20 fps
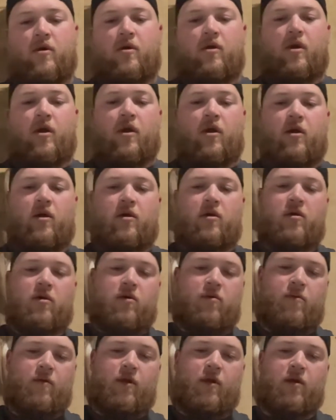Uh,
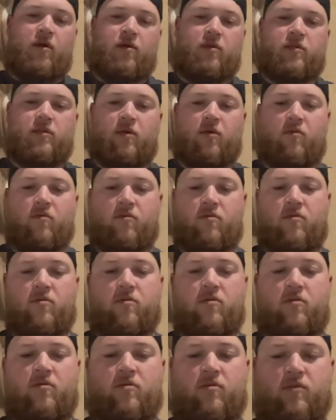yeah, so
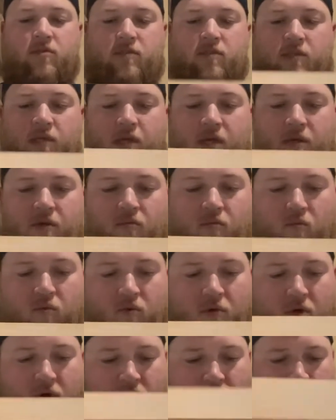let's see
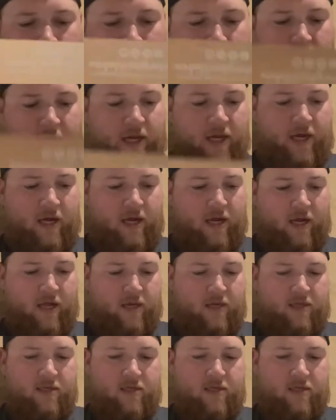what we got.